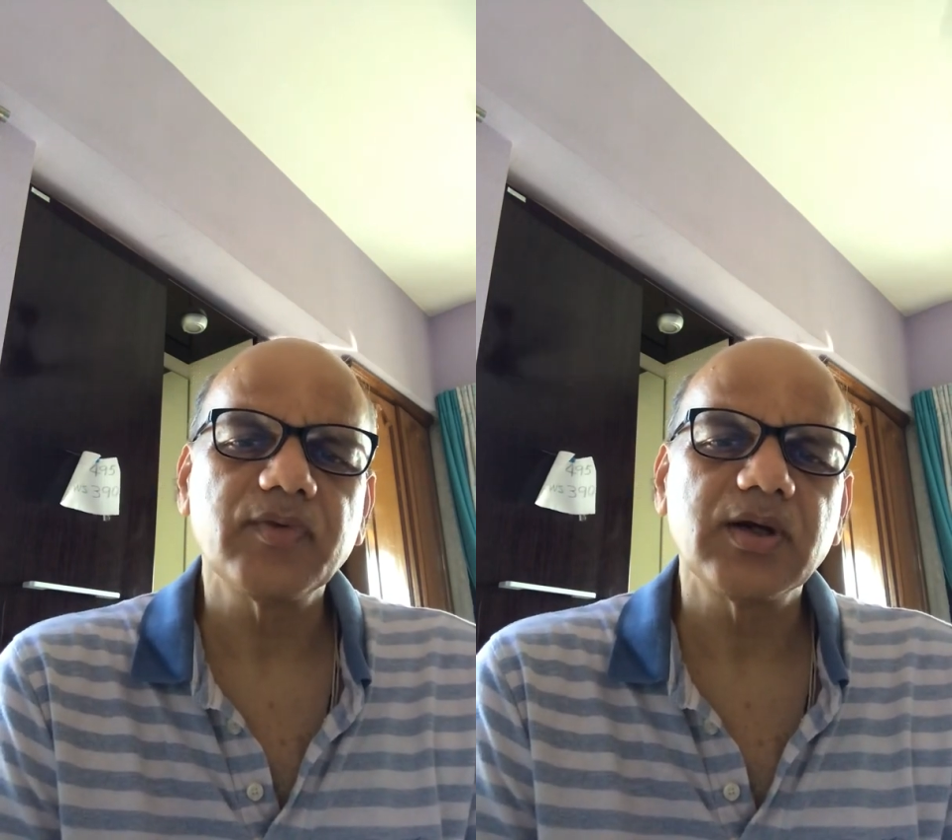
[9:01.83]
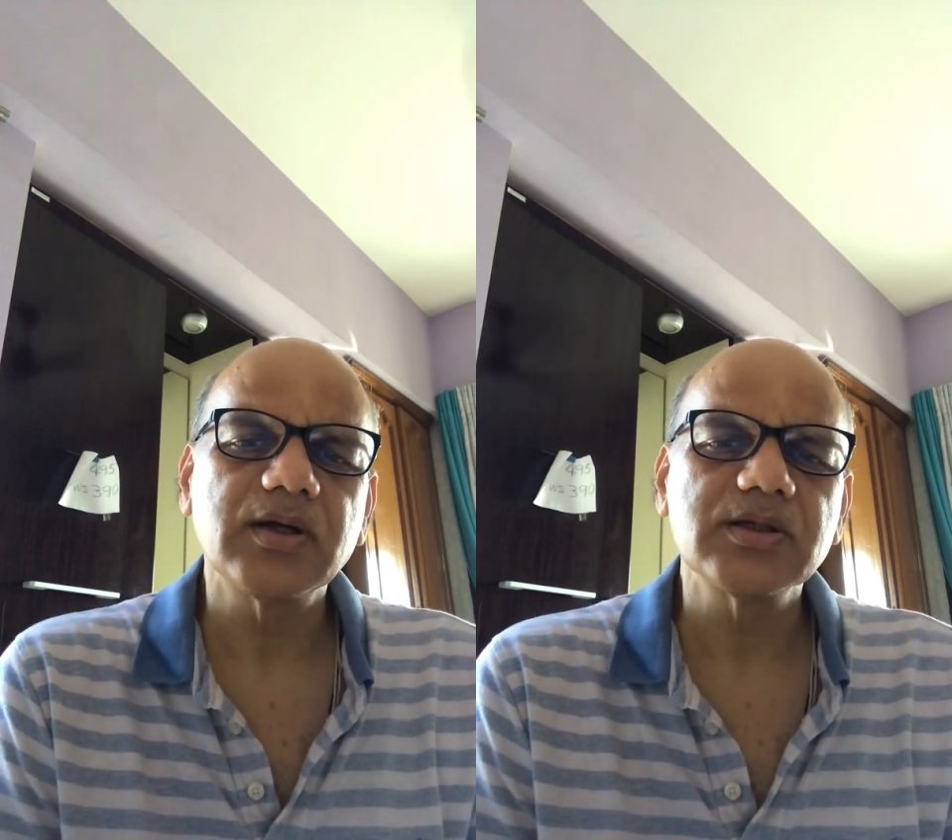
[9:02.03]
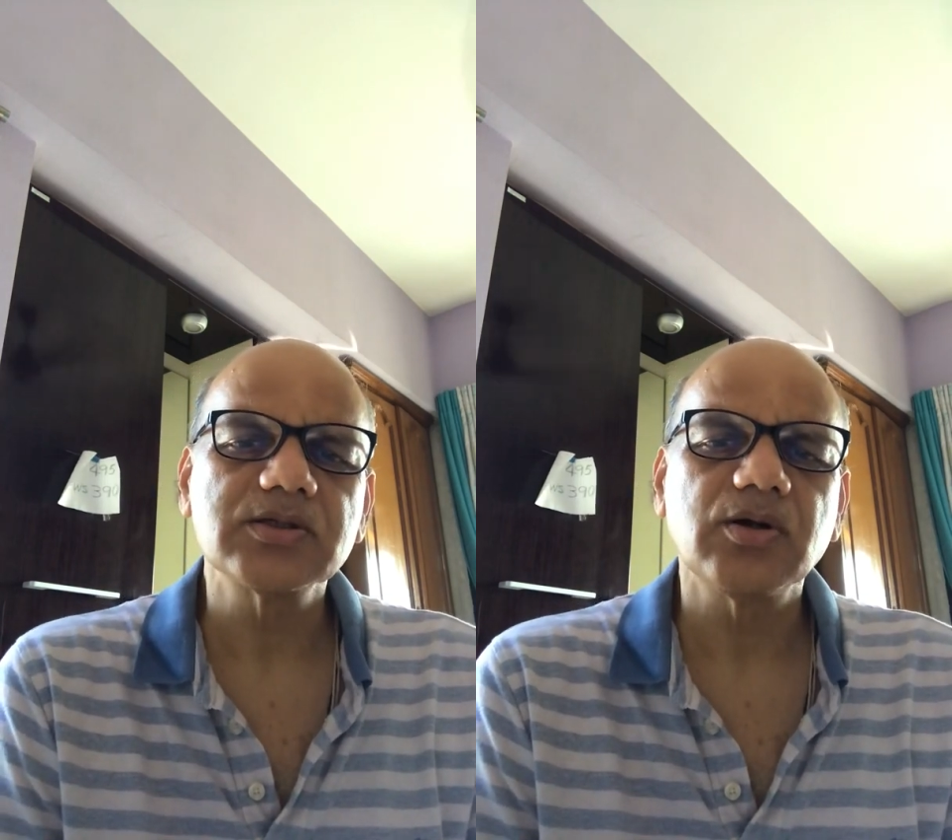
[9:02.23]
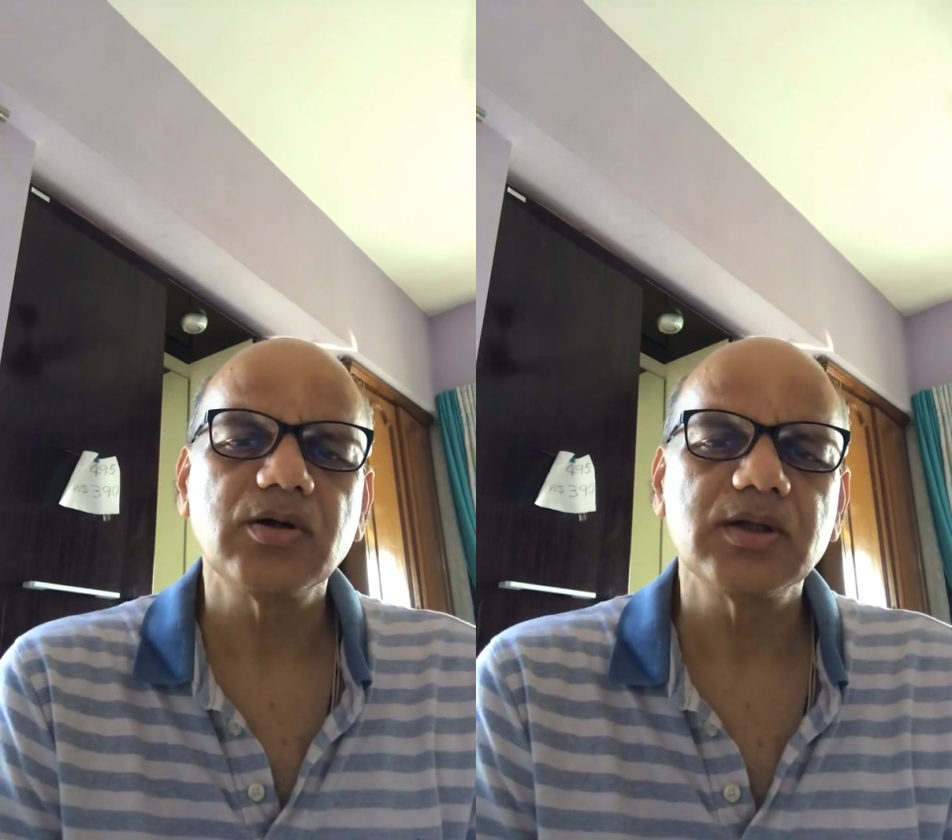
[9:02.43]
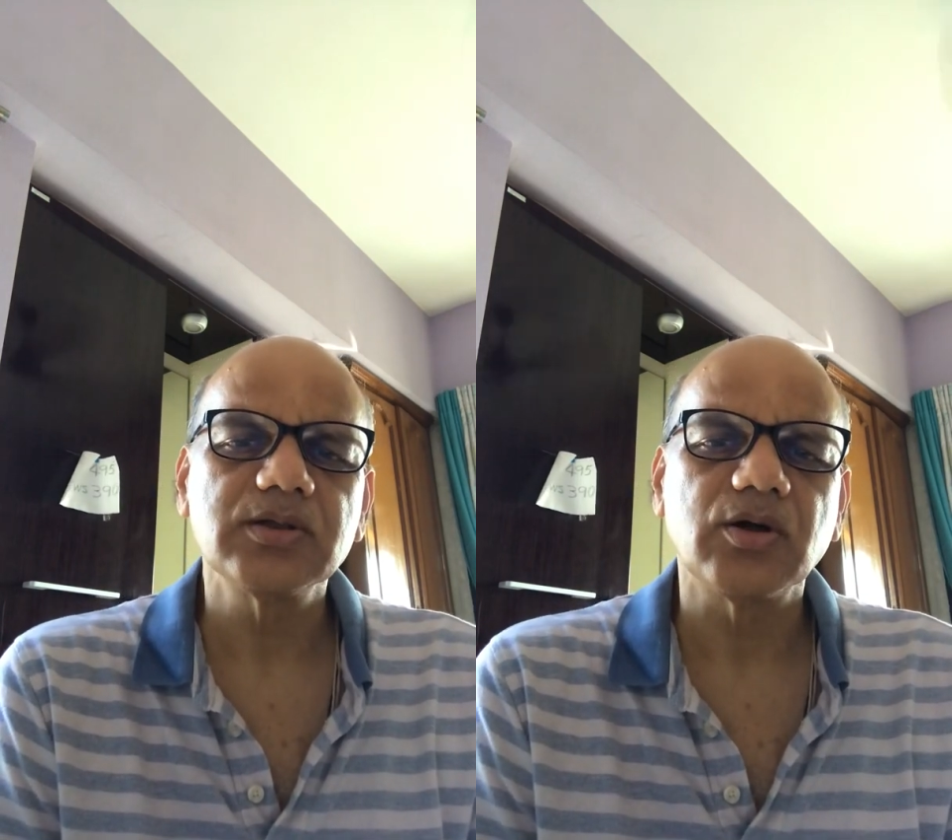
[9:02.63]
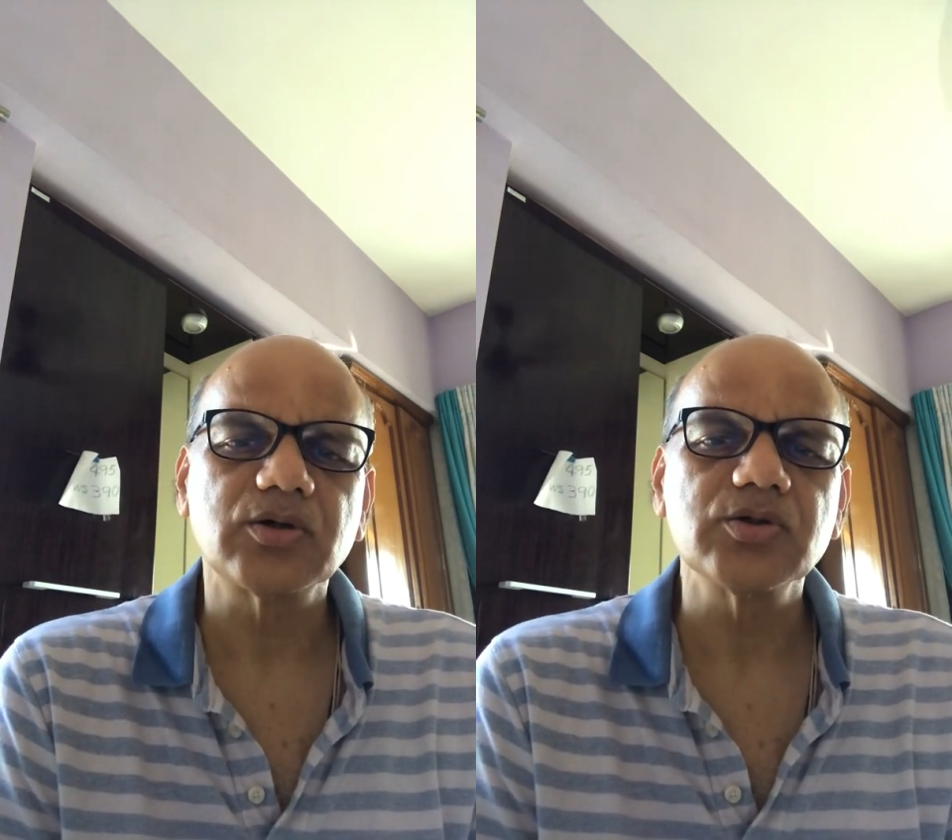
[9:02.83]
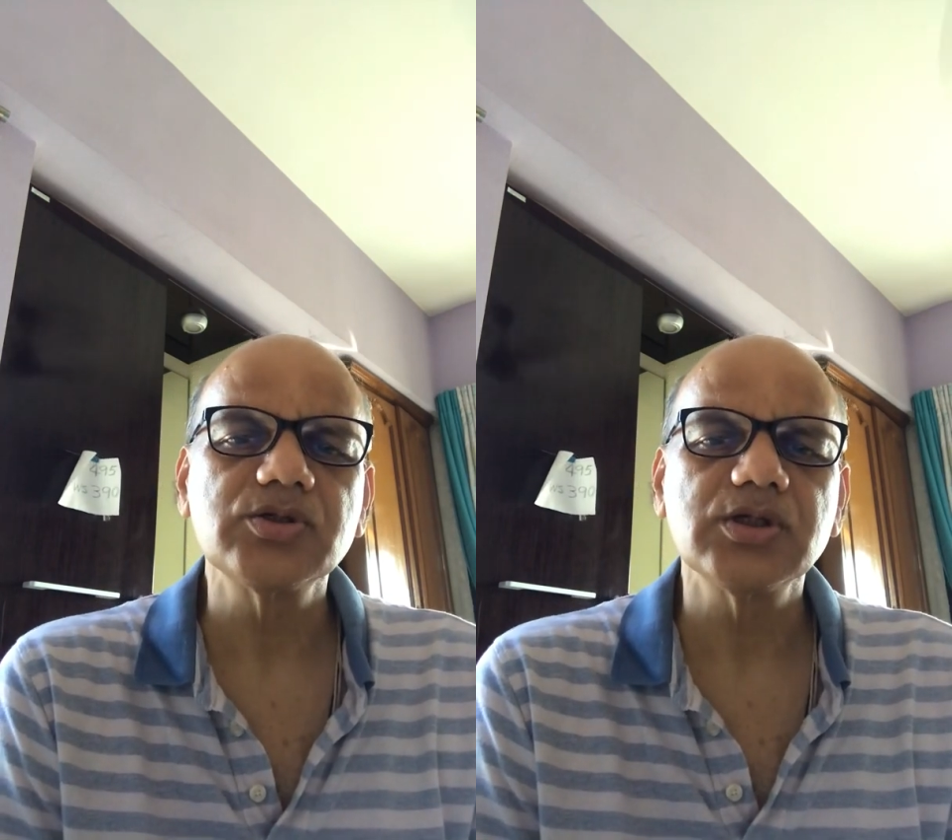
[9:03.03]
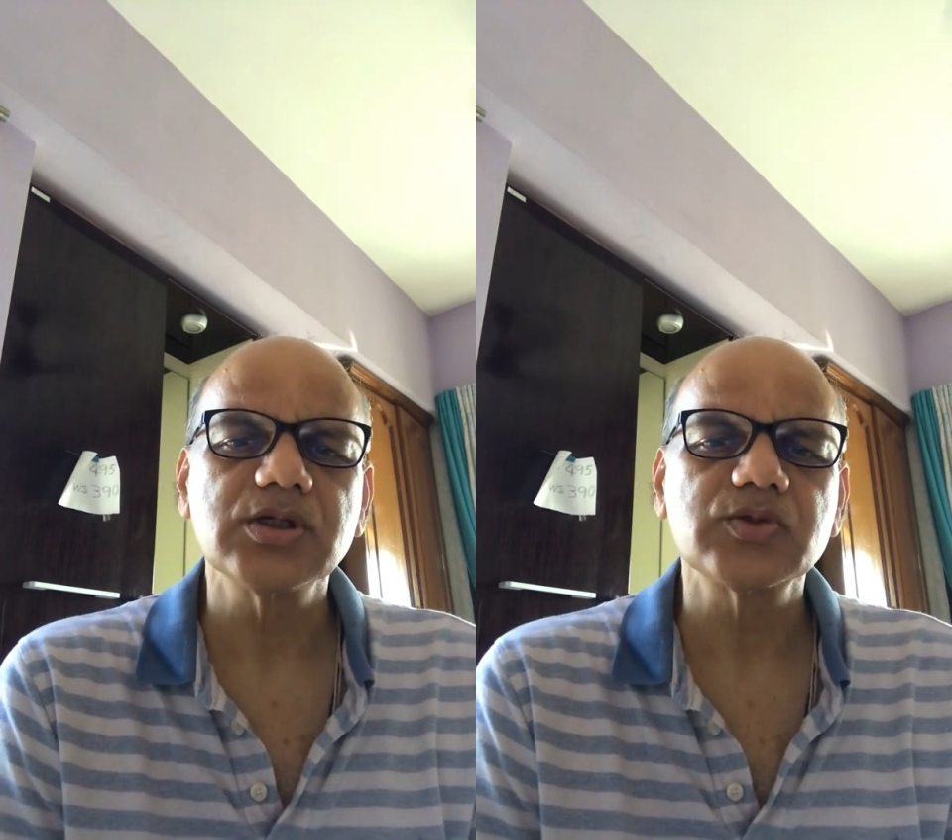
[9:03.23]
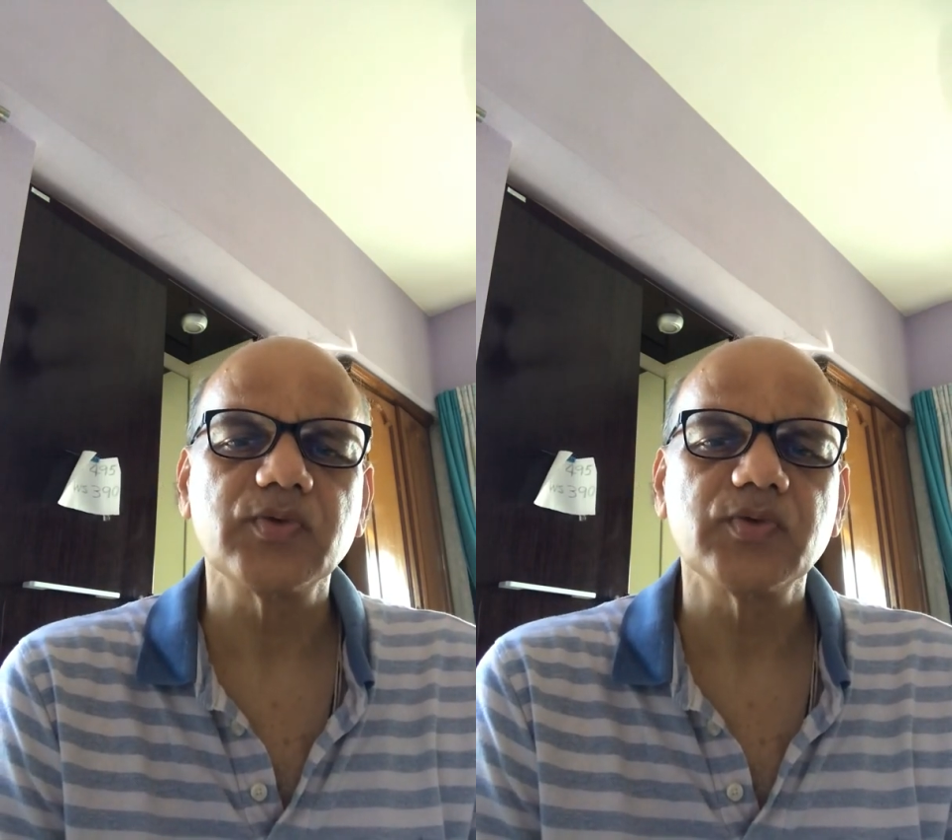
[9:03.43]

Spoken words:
and it is called as autogenous